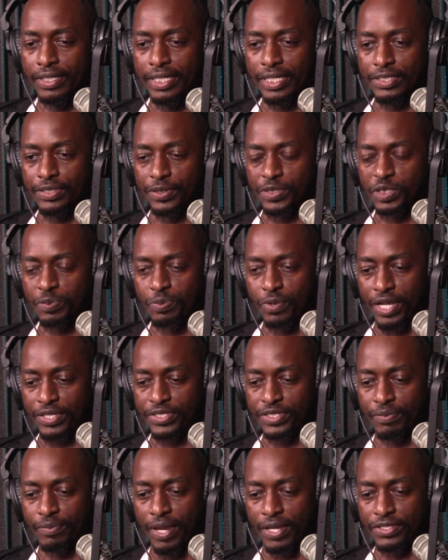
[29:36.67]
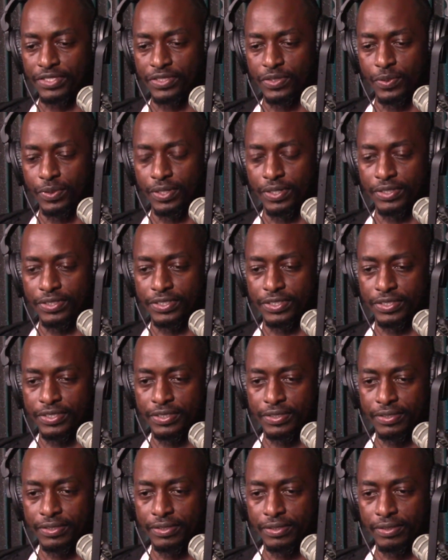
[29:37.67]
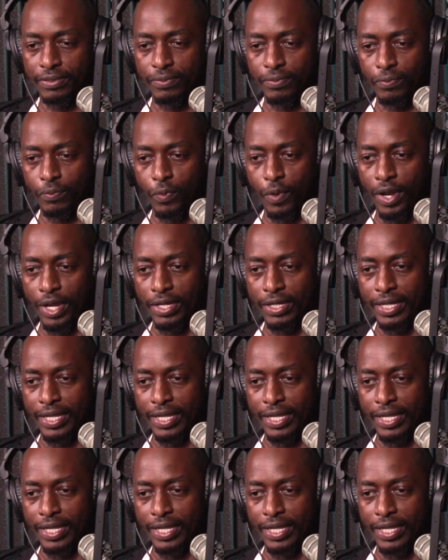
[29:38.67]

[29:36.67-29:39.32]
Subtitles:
is express to my students what